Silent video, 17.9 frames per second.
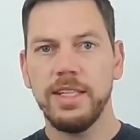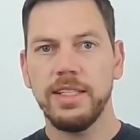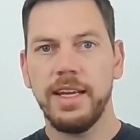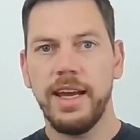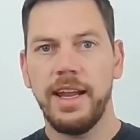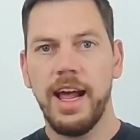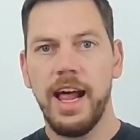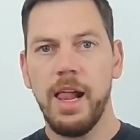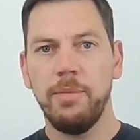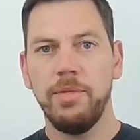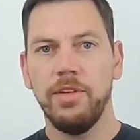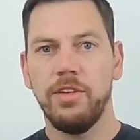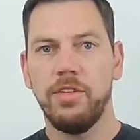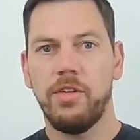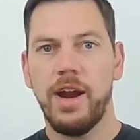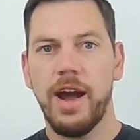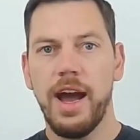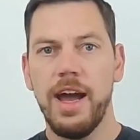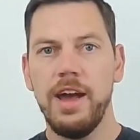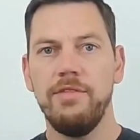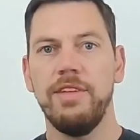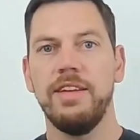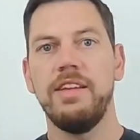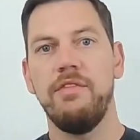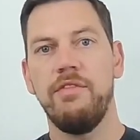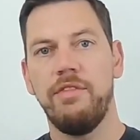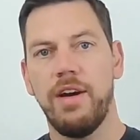can help you derive and
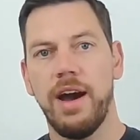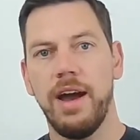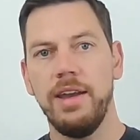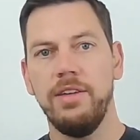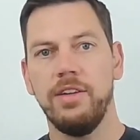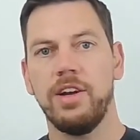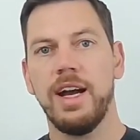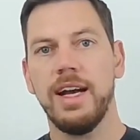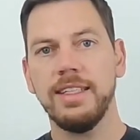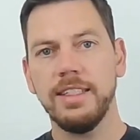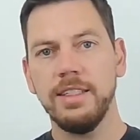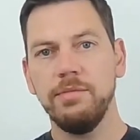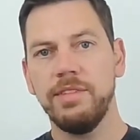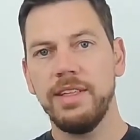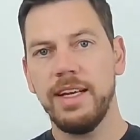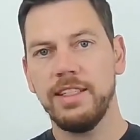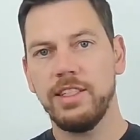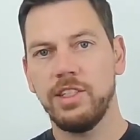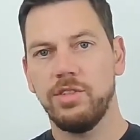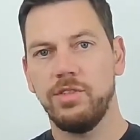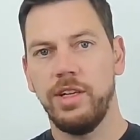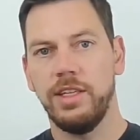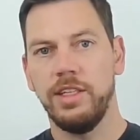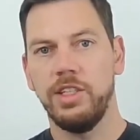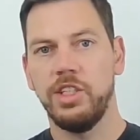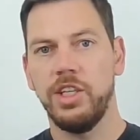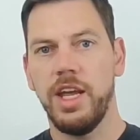define your custom test
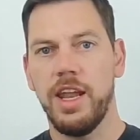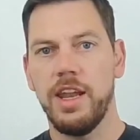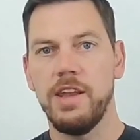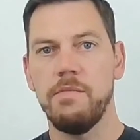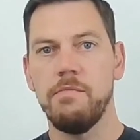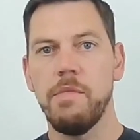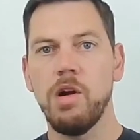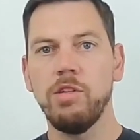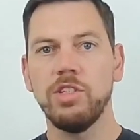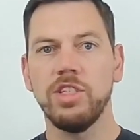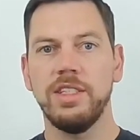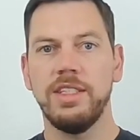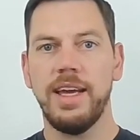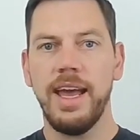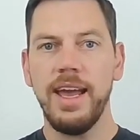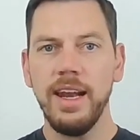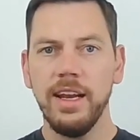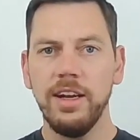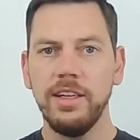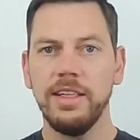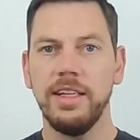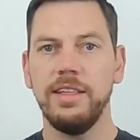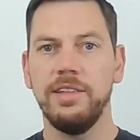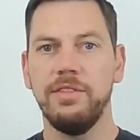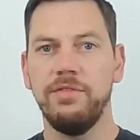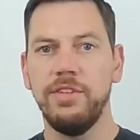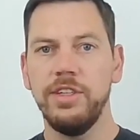strategy in the most tailored
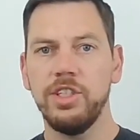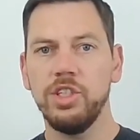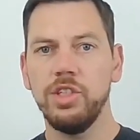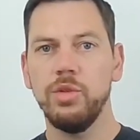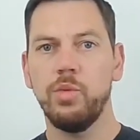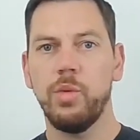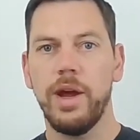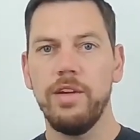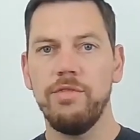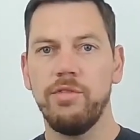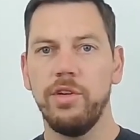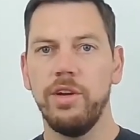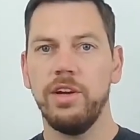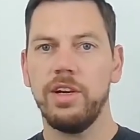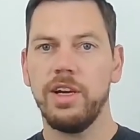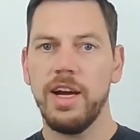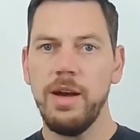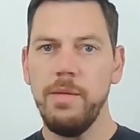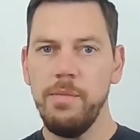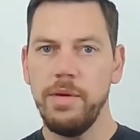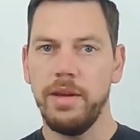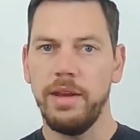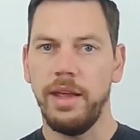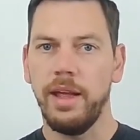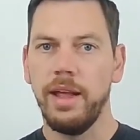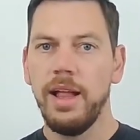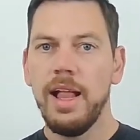and efficient way for your
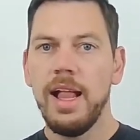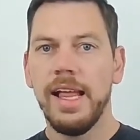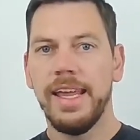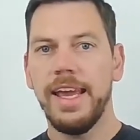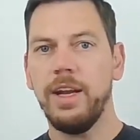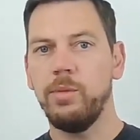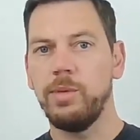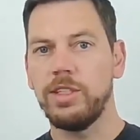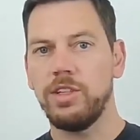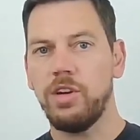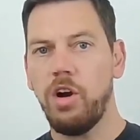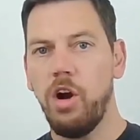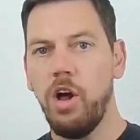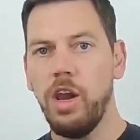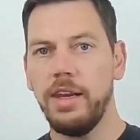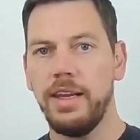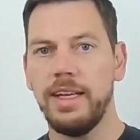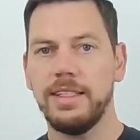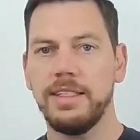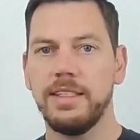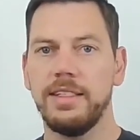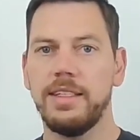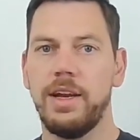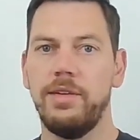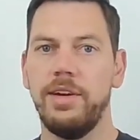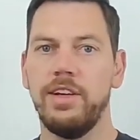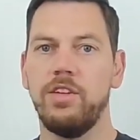company, yet with all
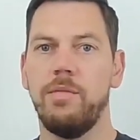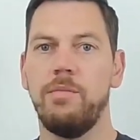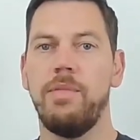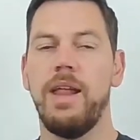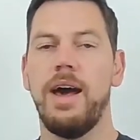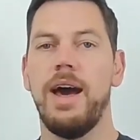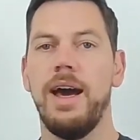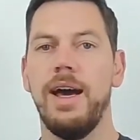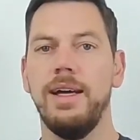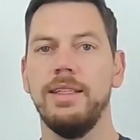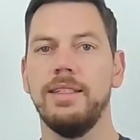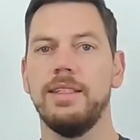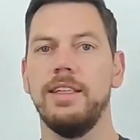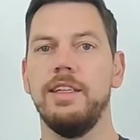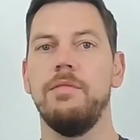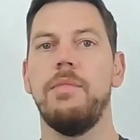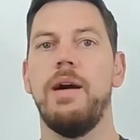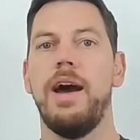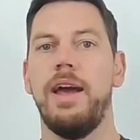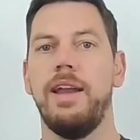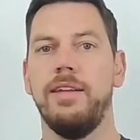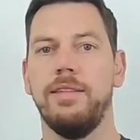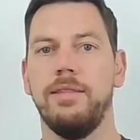necessary compliance in mind.